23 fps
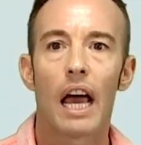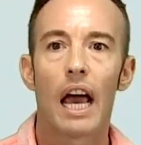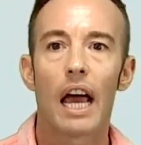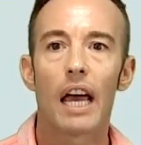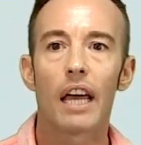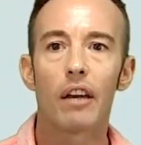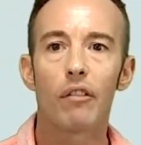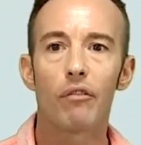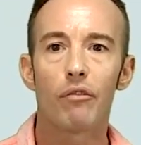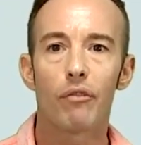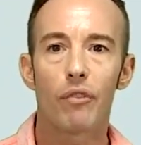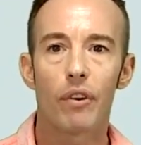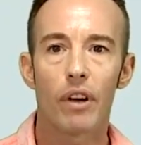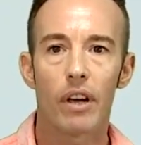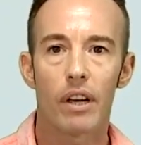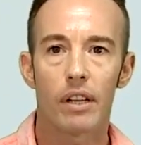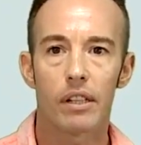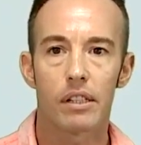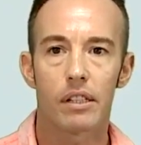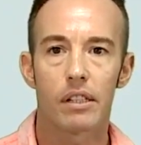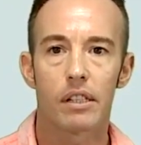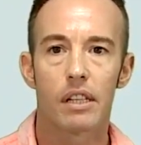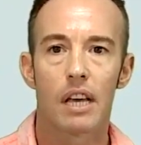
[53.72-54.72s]
in
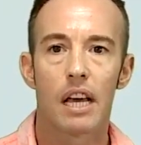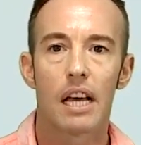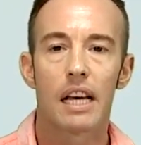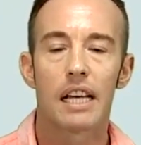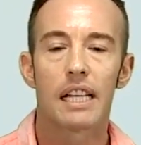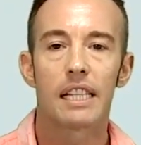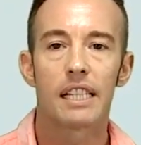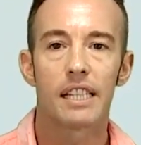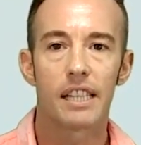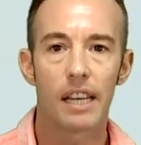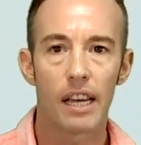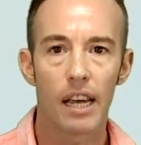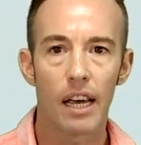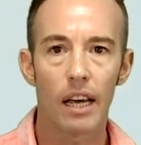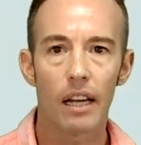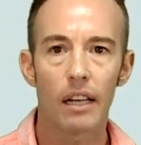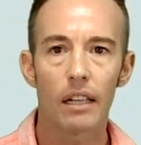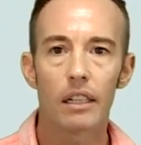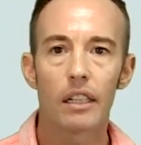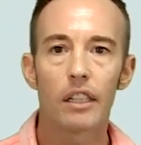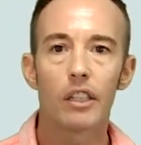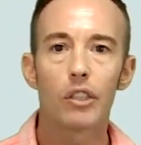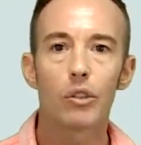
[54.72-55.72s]
France.
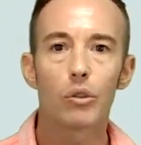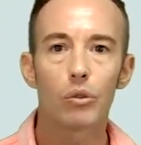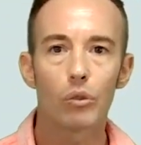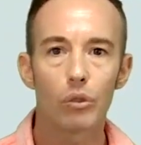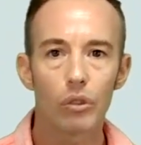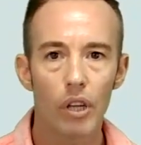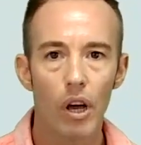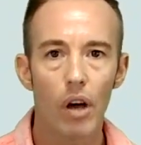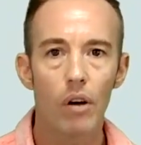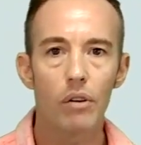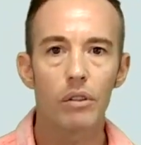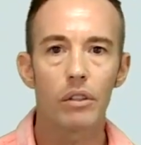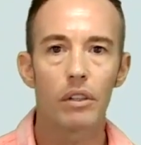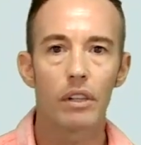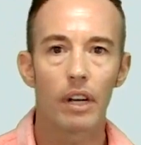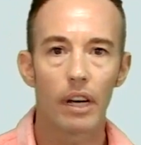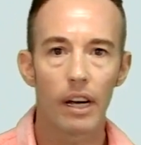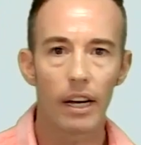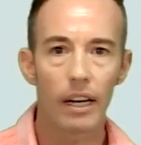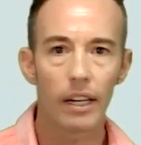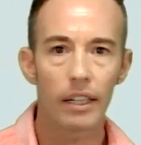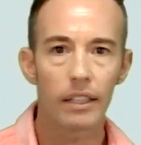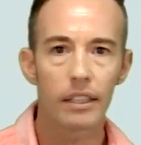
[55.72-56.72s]
Then, in
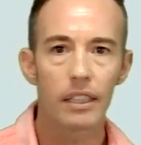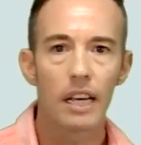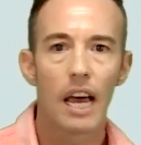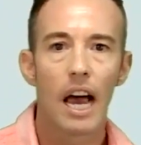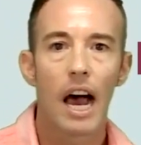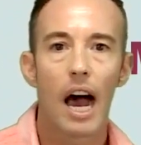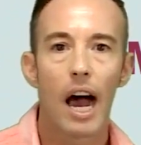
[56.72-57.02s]
2008,